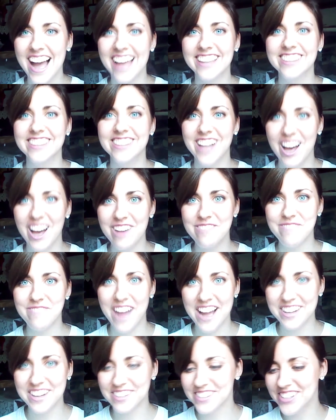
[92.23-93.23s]
I love
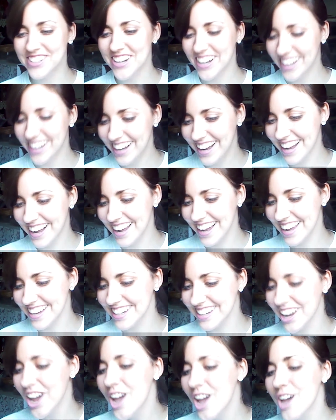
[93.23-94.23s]
Michael
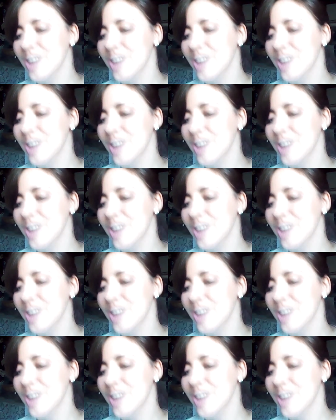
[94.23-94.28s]
Kahn!